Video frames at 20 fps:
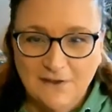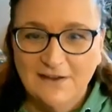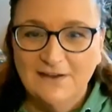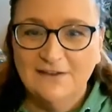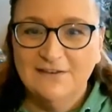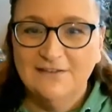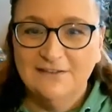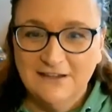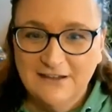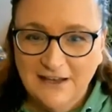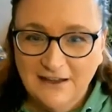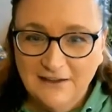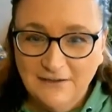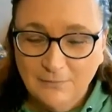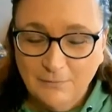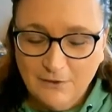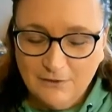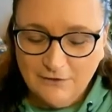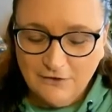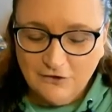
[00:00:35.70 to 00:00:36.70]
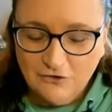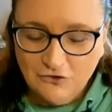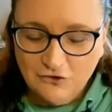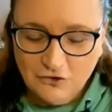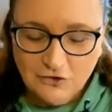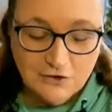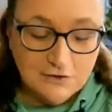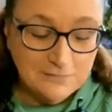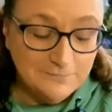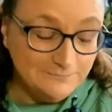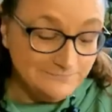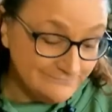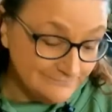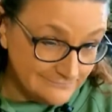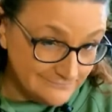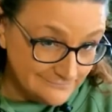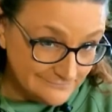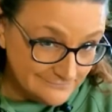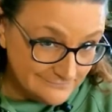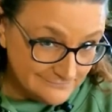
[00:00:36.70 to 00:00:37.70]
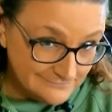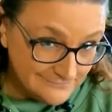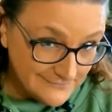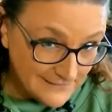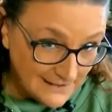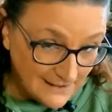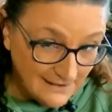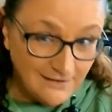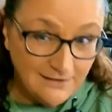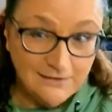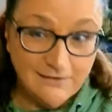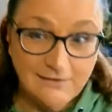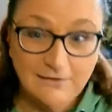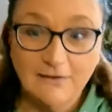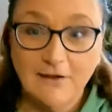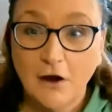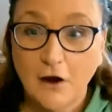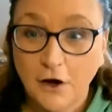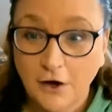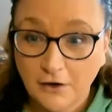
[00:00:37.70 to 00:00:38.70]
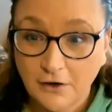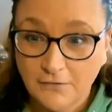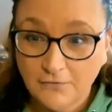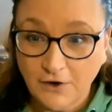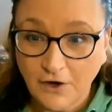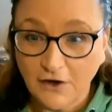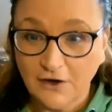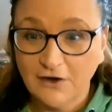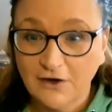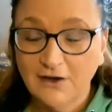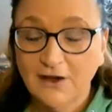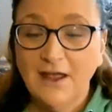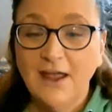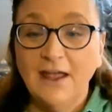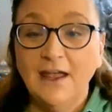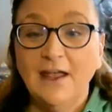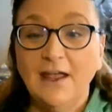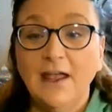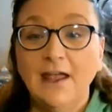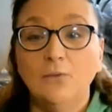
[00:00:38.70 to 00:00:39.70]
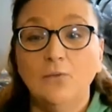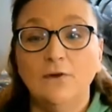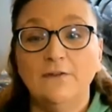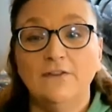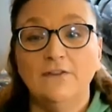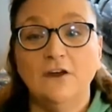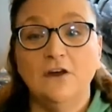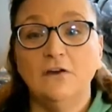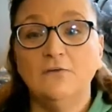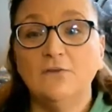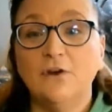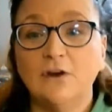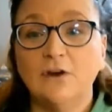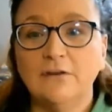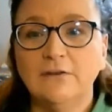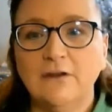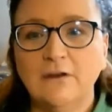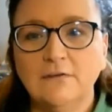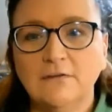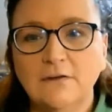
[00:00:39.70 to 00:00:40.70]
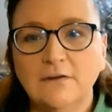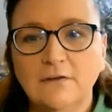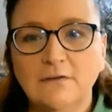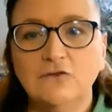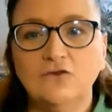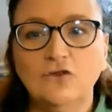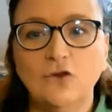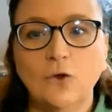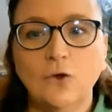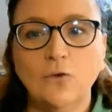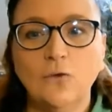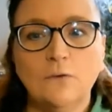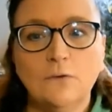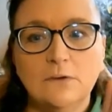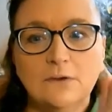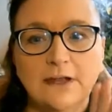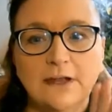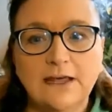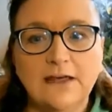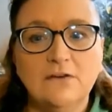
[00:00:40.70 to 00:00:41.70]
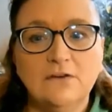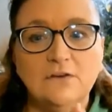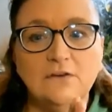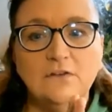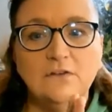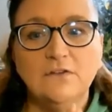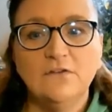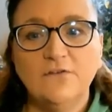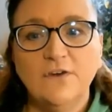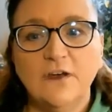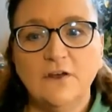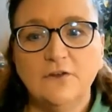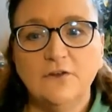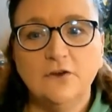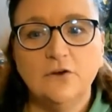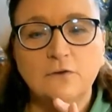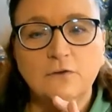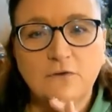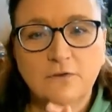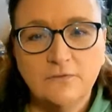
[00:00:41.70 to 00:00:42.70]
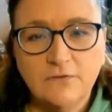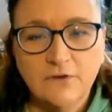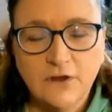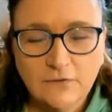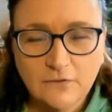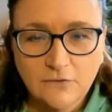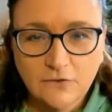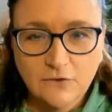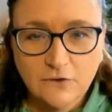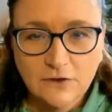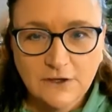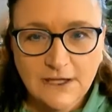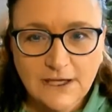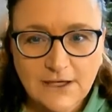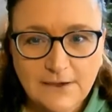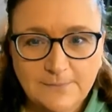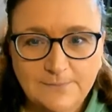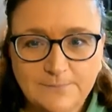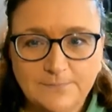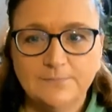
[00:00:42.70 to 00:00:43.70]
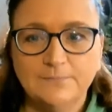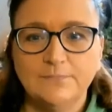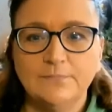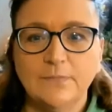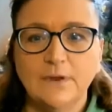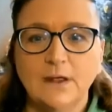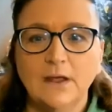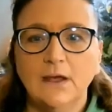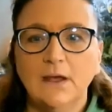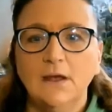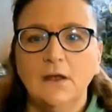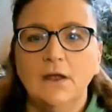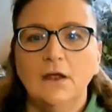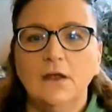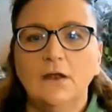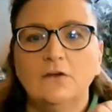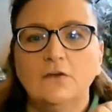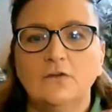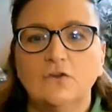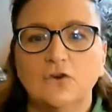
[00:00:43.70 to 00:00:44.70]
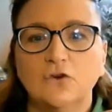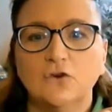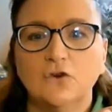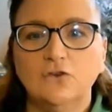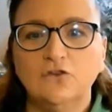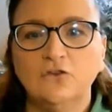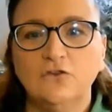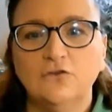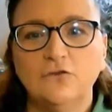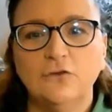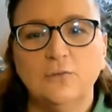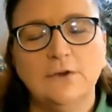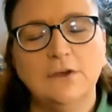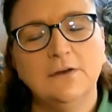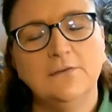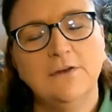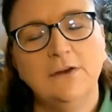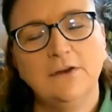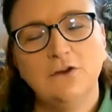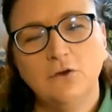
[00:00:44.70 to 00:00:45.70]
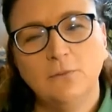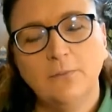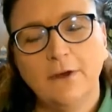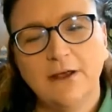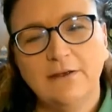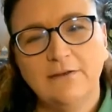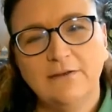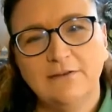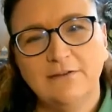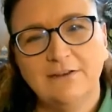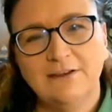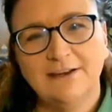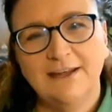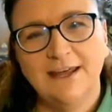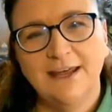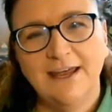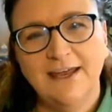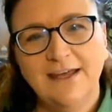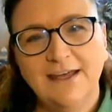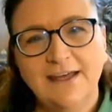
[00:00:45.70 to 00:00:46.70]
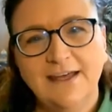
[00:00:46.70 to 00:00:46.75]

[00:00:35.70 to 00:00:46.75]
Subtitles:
today's messenger is Aardvark. And what the Aardvark says is don't let the failures of yesterday discourage you from giving your best today.